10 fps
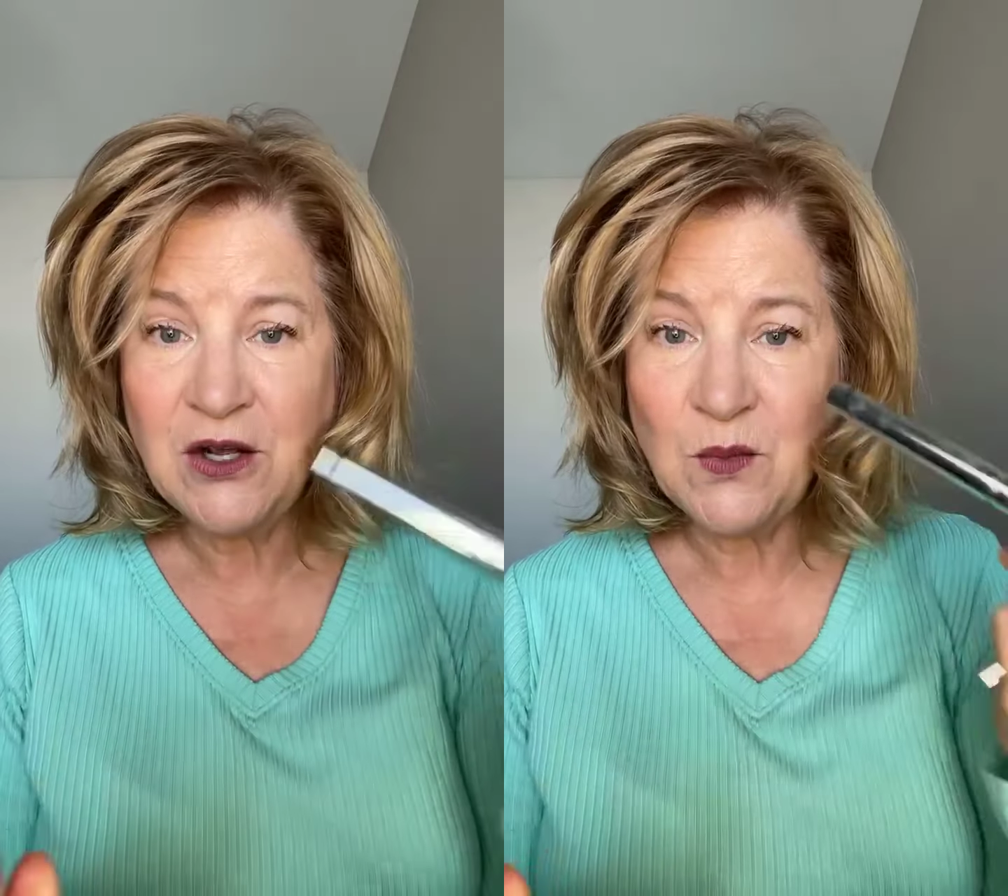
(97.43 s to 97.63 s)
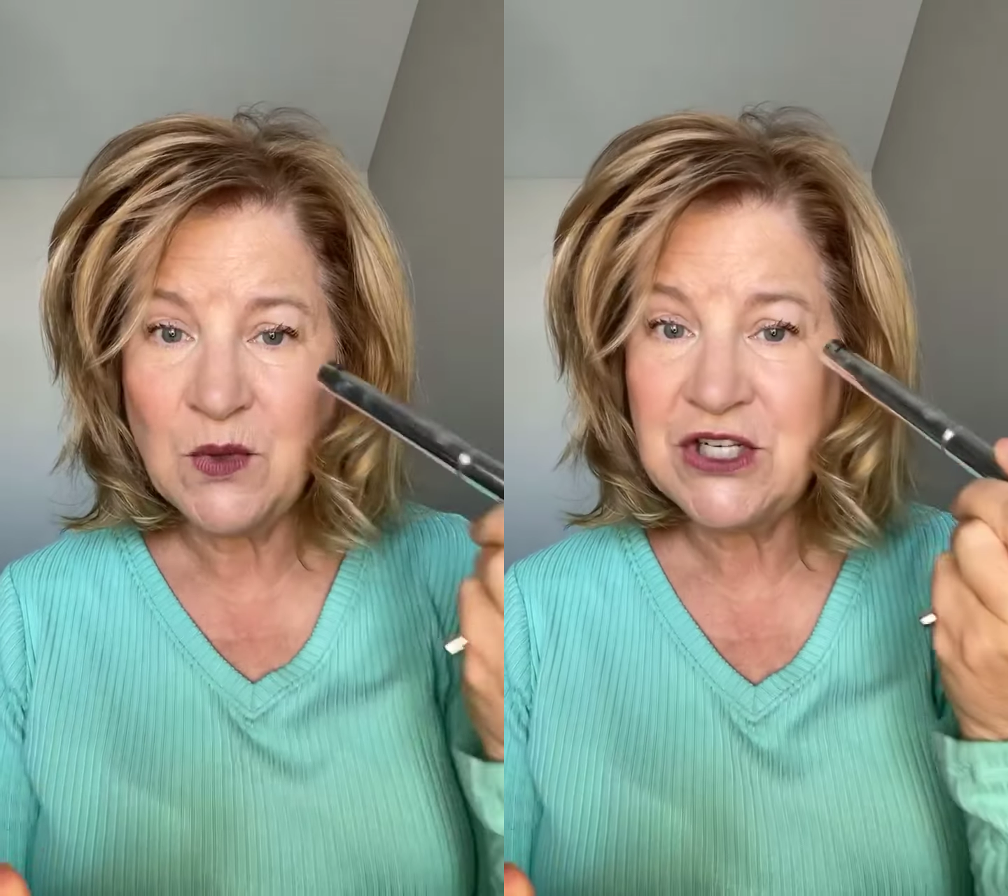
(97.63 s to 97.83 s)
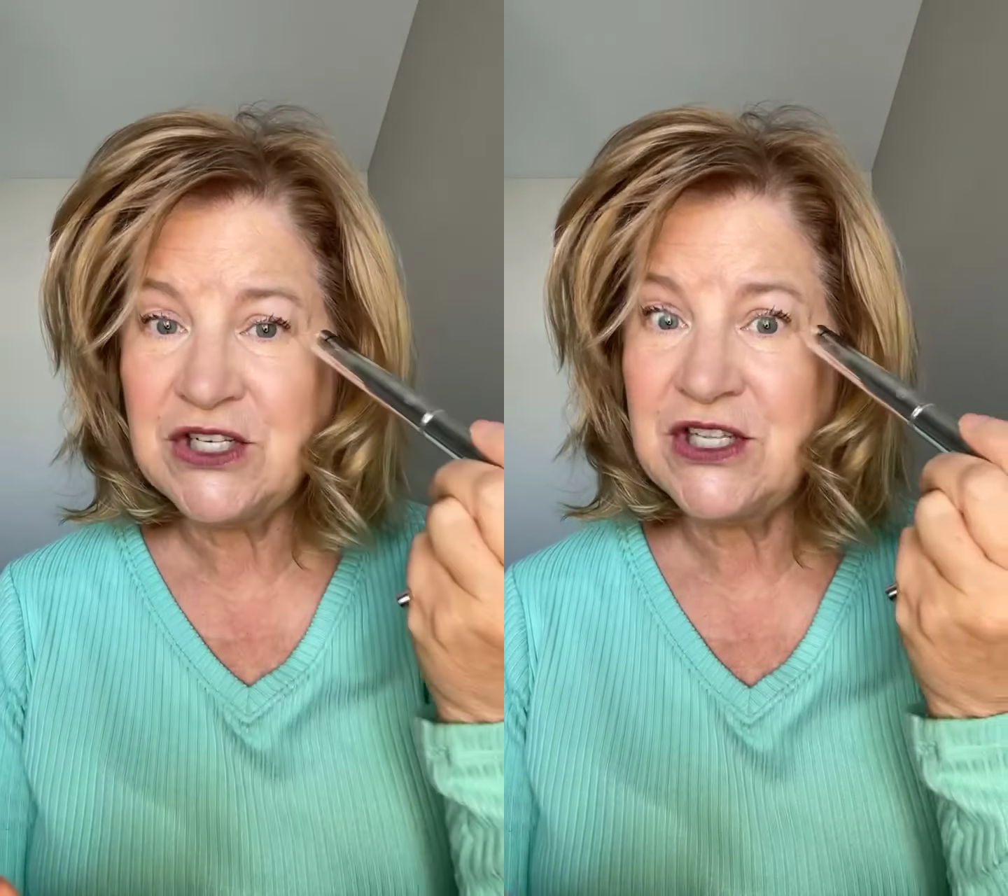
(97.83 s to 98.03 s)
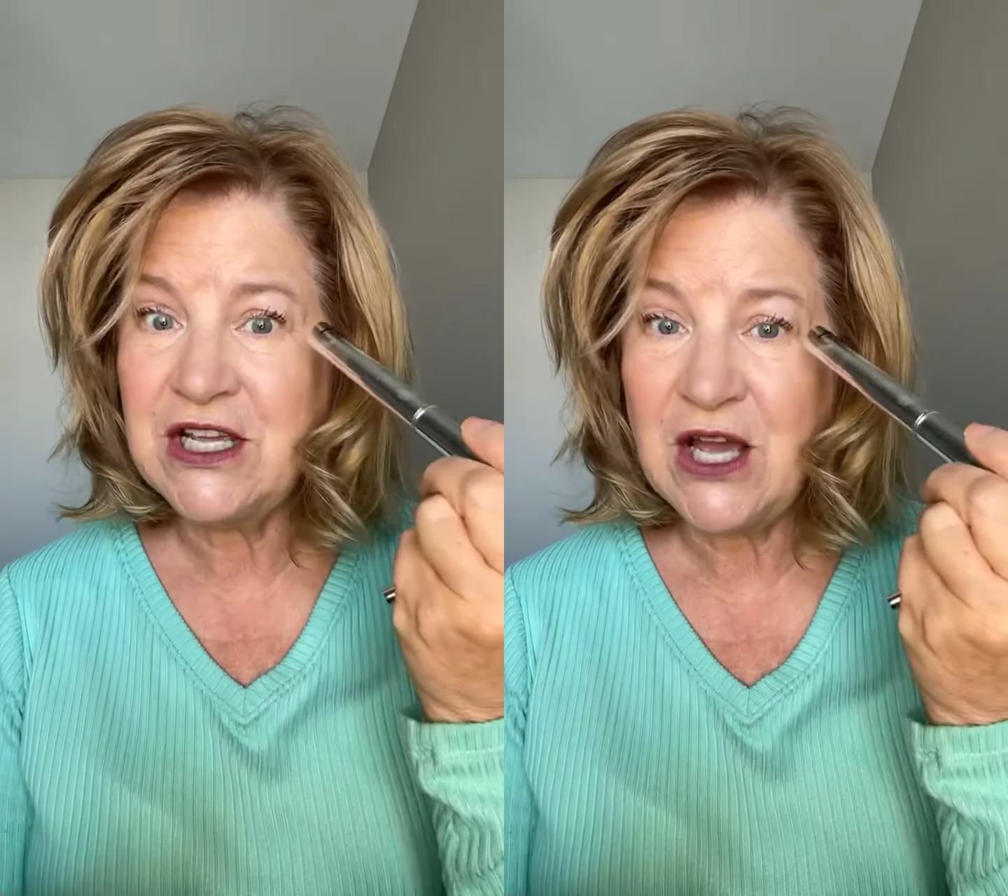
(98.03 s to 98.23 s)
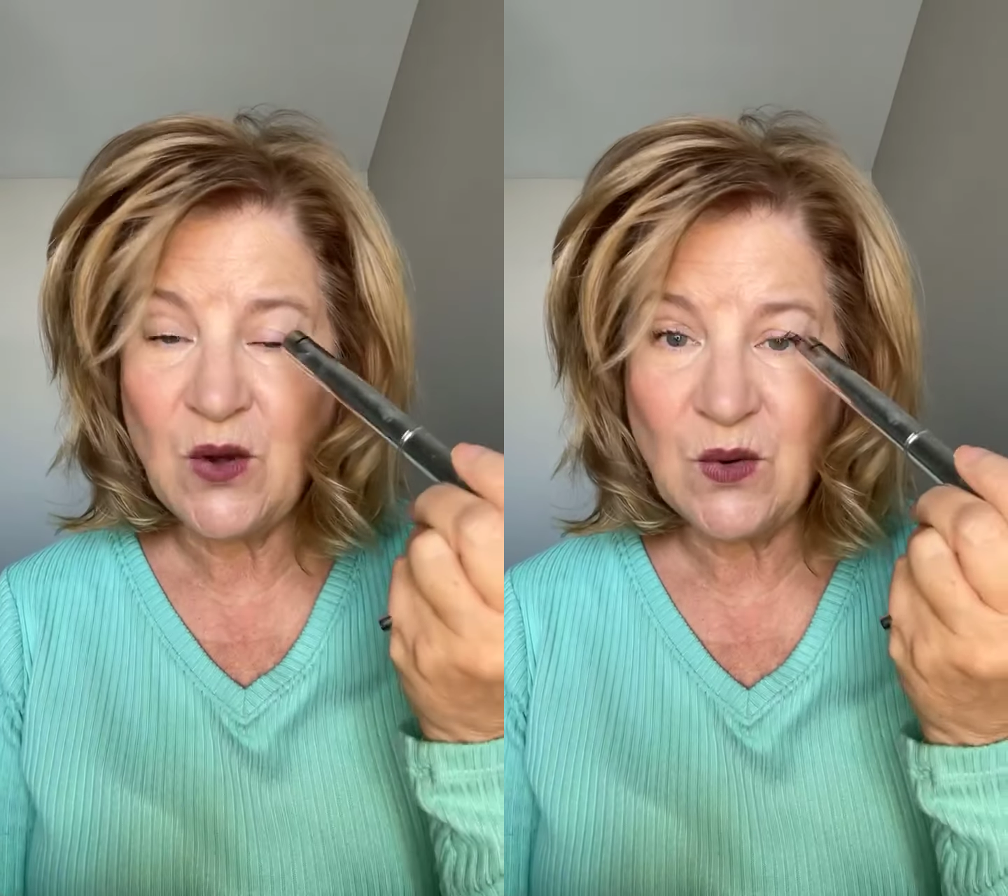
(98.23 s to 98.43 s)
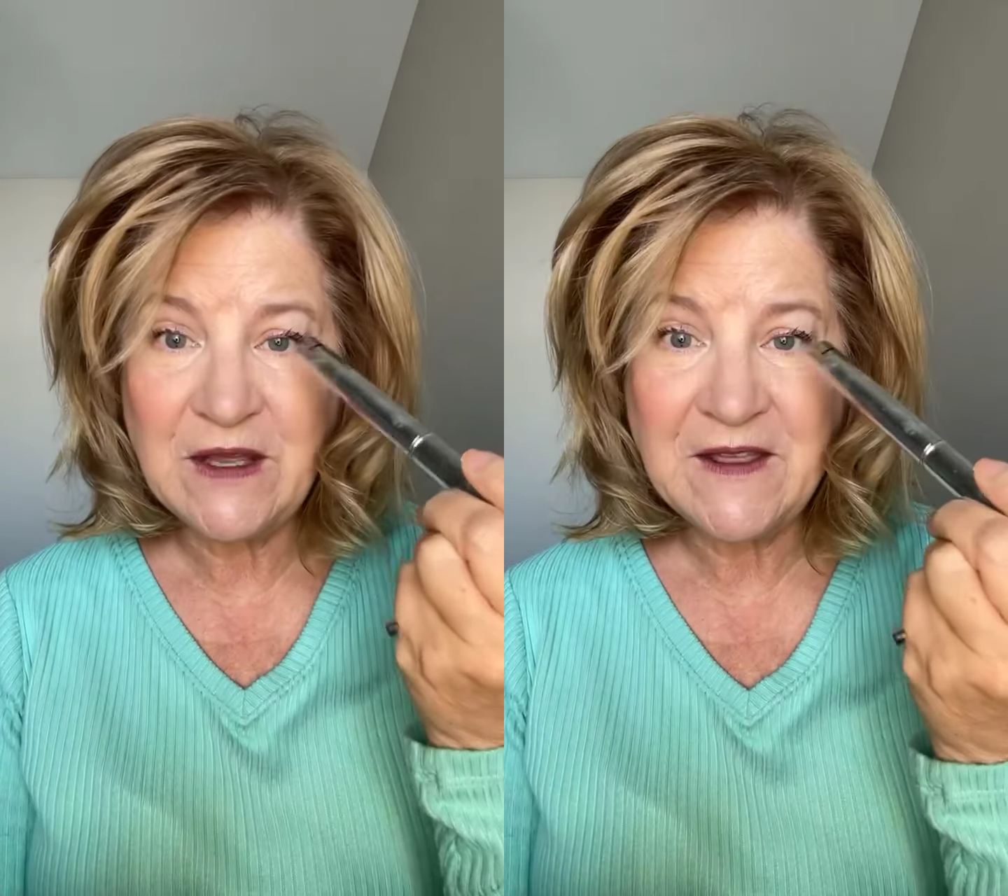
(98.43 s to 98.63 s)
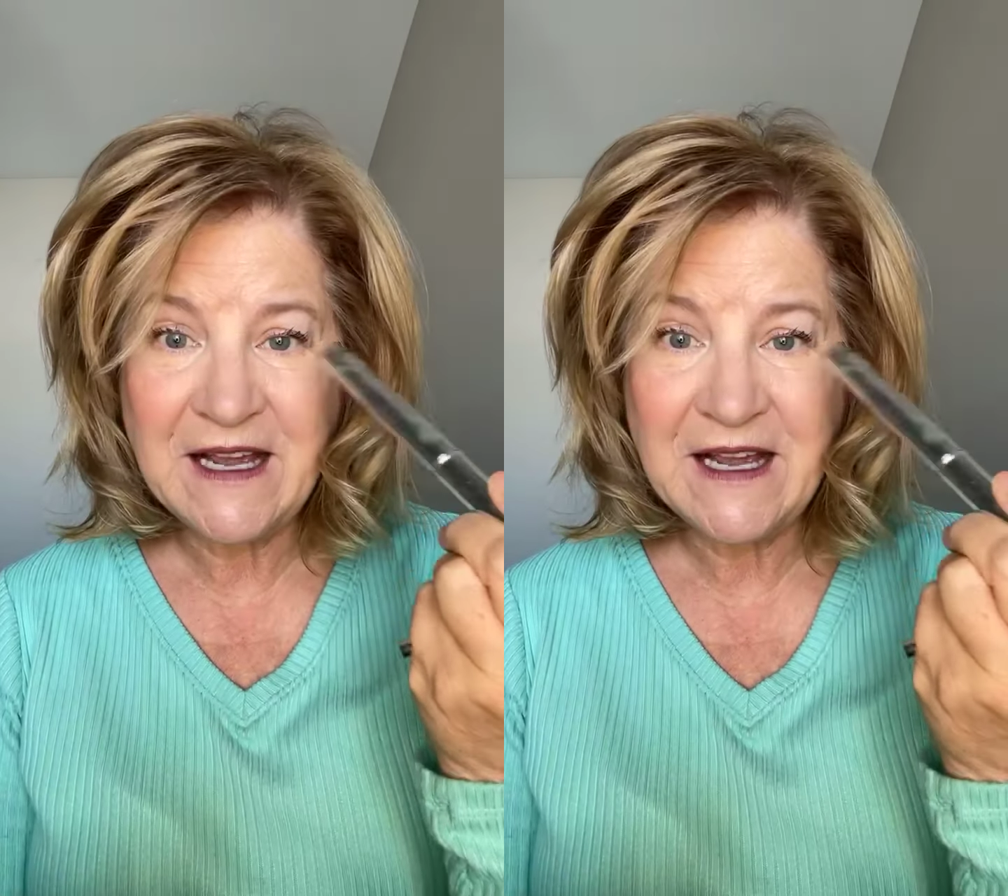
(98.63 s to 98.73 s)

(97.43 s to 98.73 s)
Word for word: which is the only thing